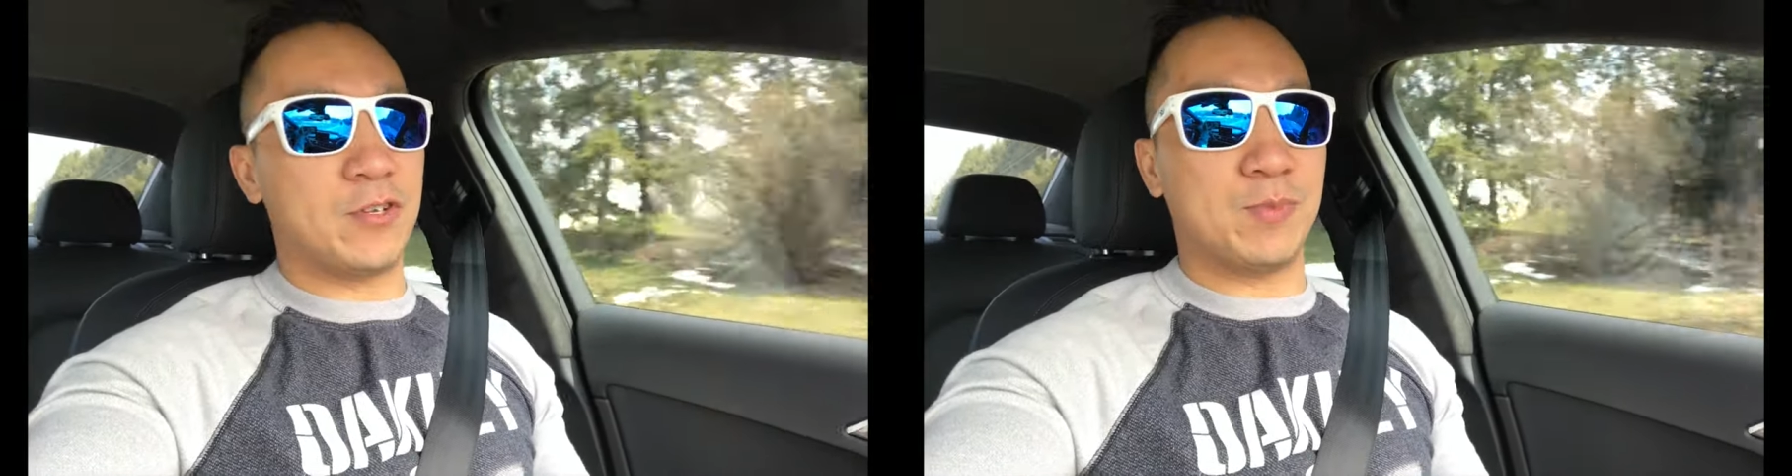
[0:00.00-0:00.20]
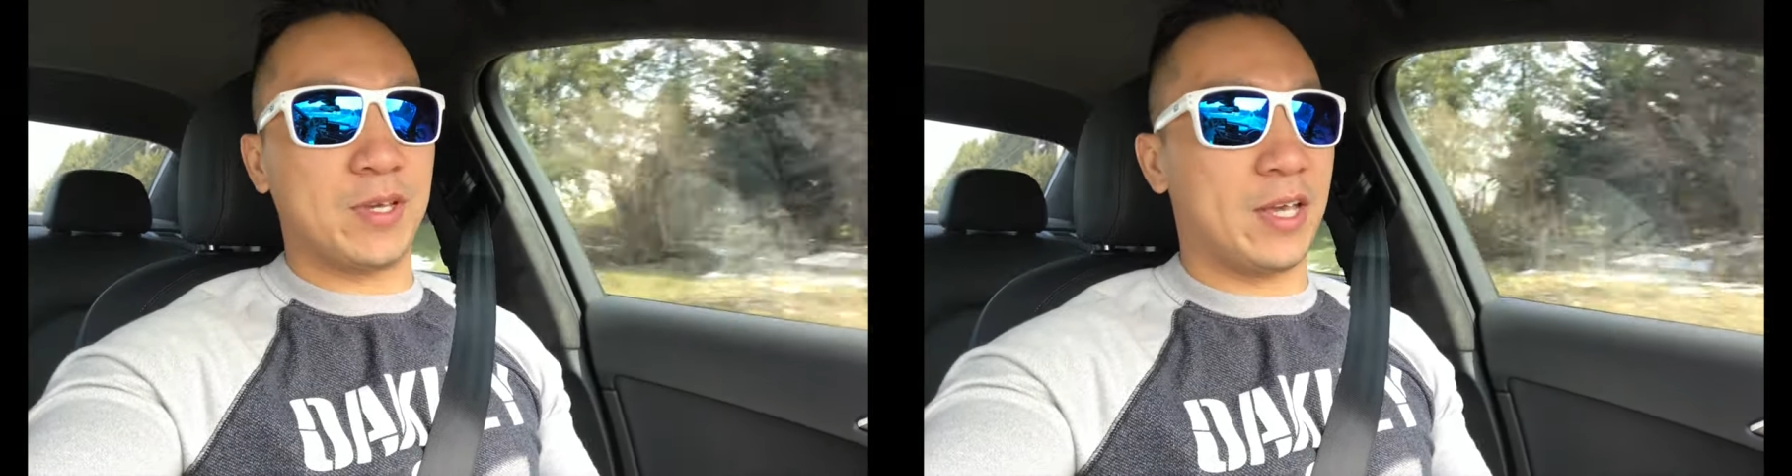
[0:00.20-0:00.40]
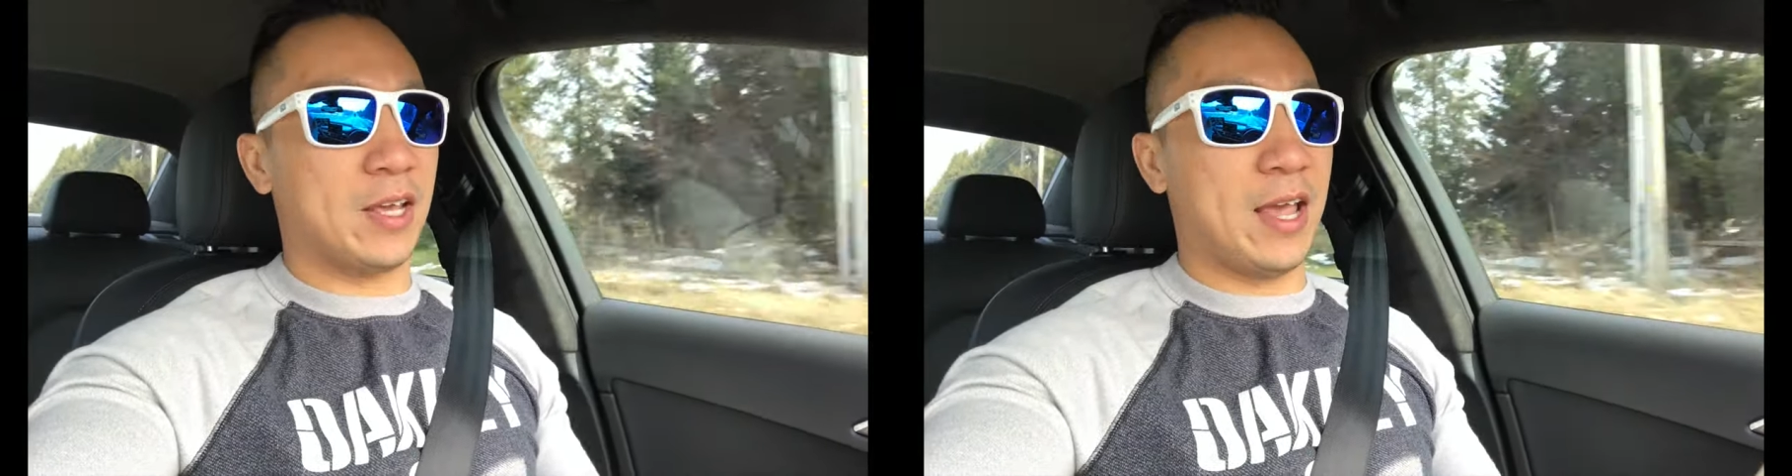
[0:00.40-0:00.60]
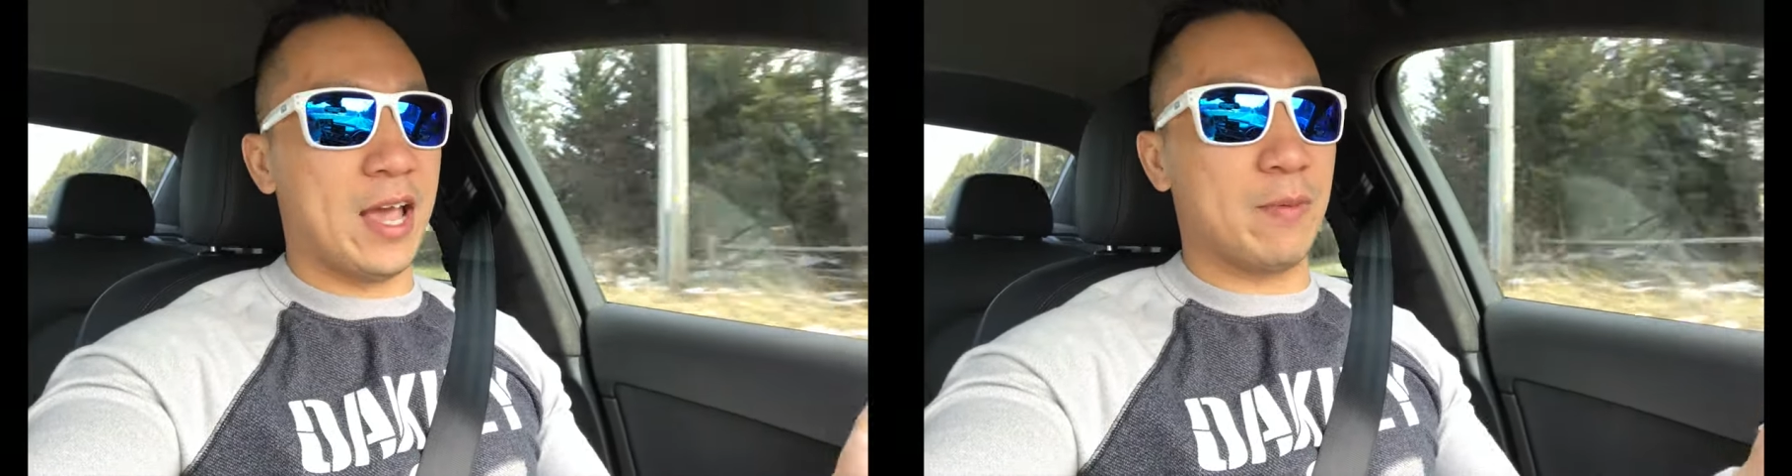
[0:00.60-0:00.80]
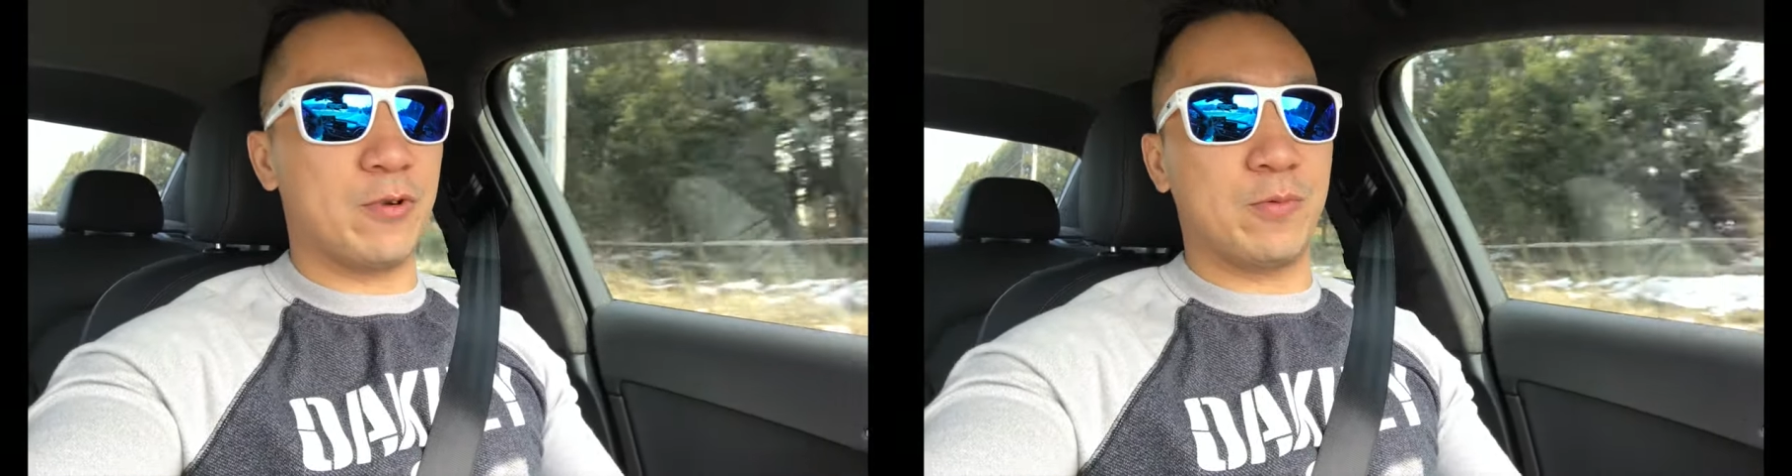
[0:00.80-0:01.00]
just been getting
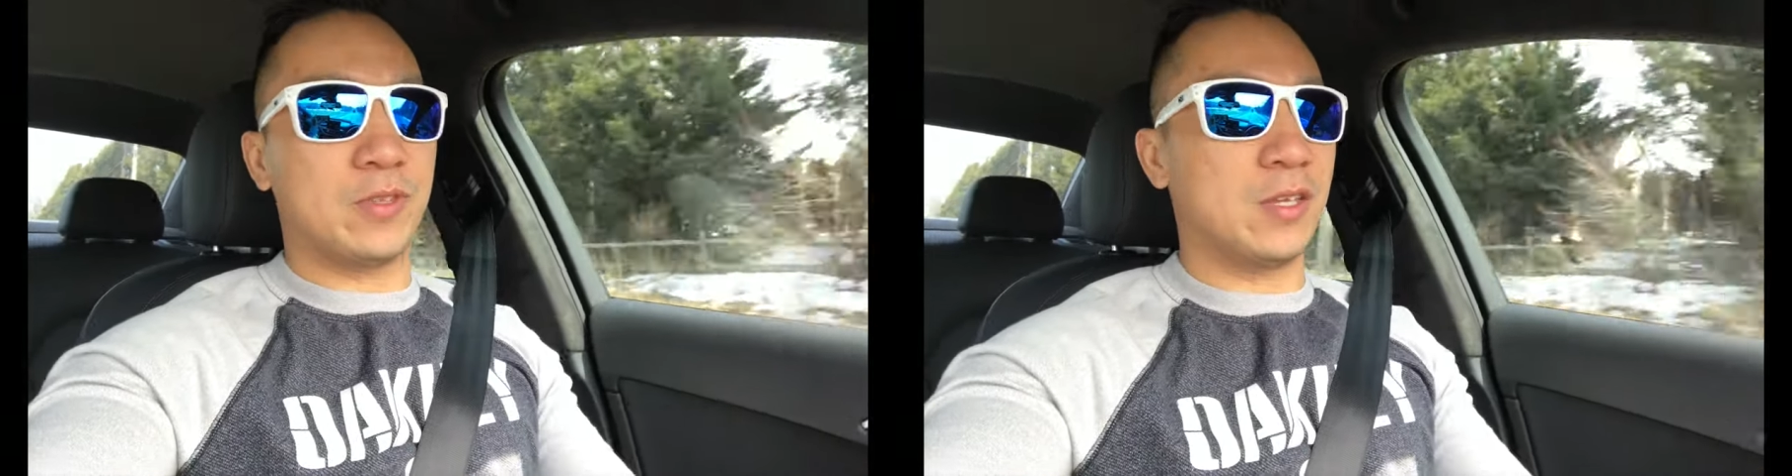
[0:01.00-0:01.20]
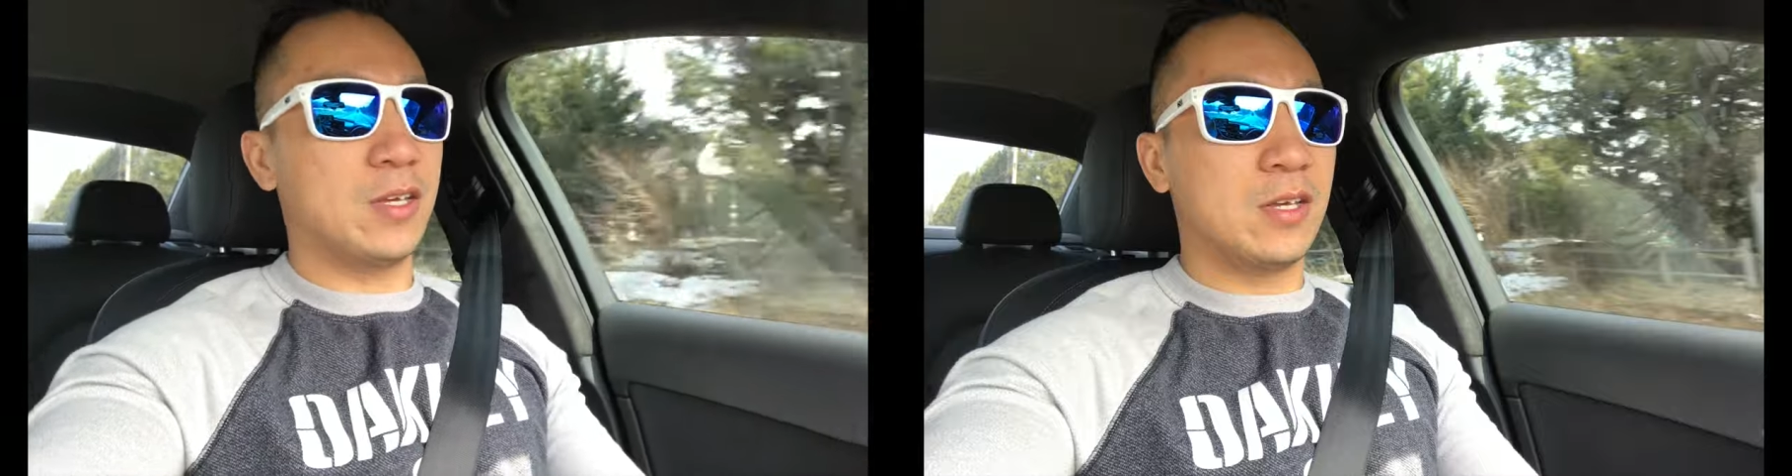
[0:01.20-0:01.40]
hammered with